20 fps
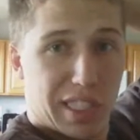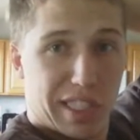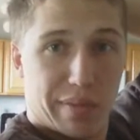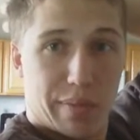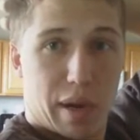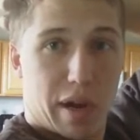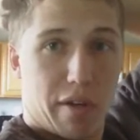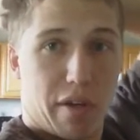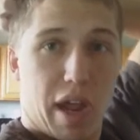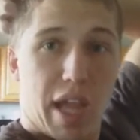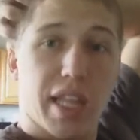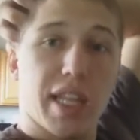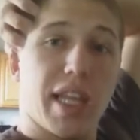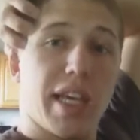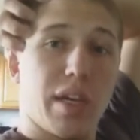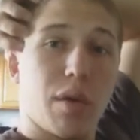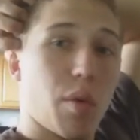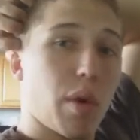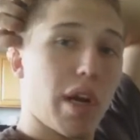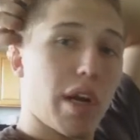leave my right
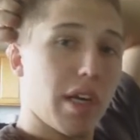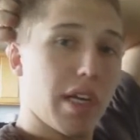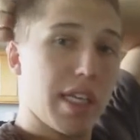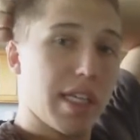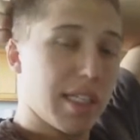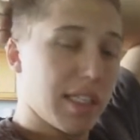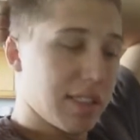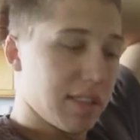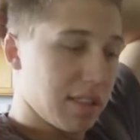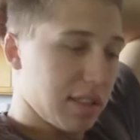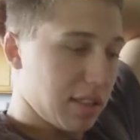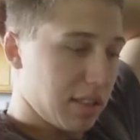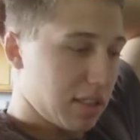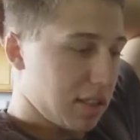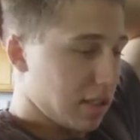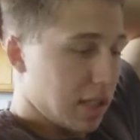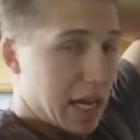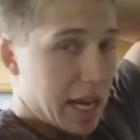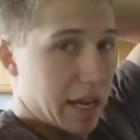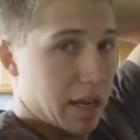leg where it is, and
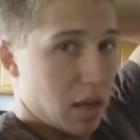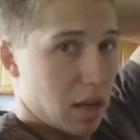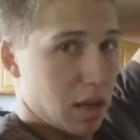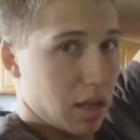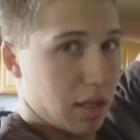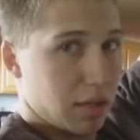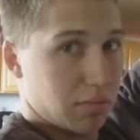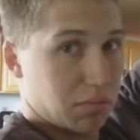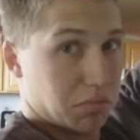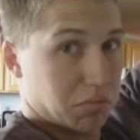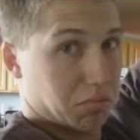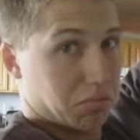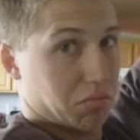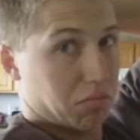just land on it.